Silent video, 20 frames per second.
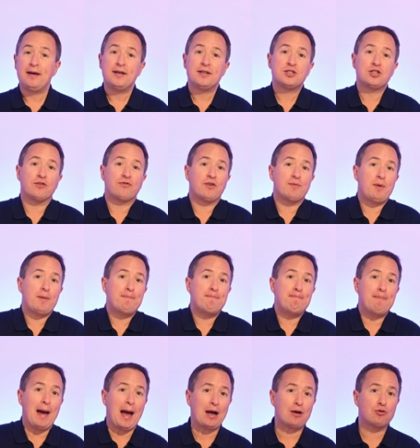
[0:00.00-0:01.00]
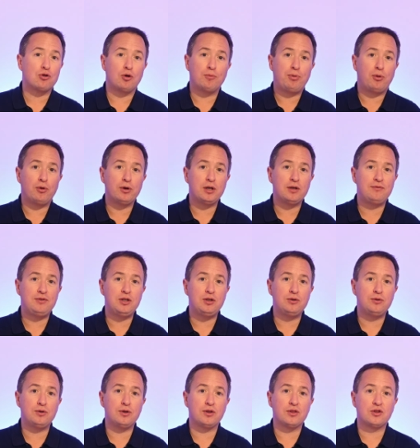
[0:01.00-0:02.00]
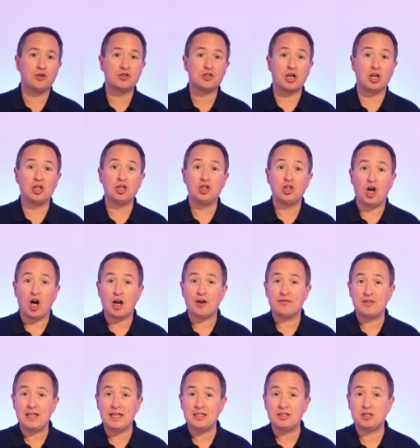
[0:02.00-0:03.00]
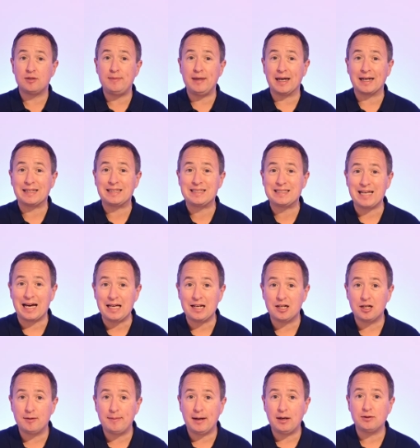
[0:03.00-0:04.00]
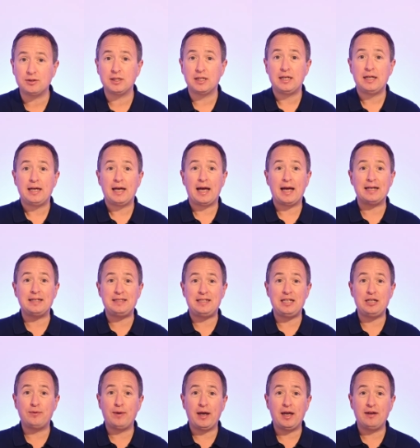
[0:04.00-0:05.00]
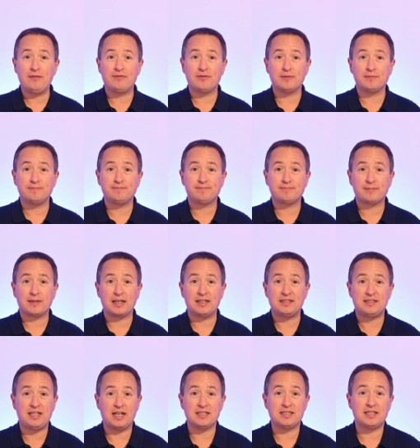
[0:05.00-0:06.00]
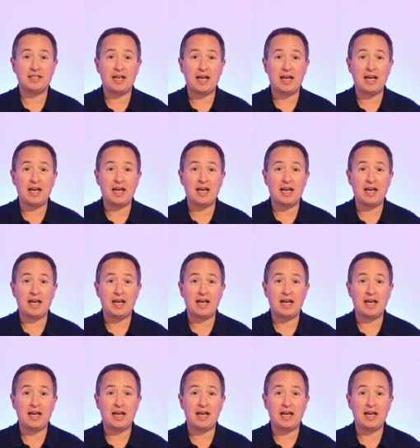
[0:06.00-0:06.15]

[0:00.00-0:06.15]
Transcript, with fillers: So from a macro point of view, there's a lot of things to be excited about, and D-Wave doesn't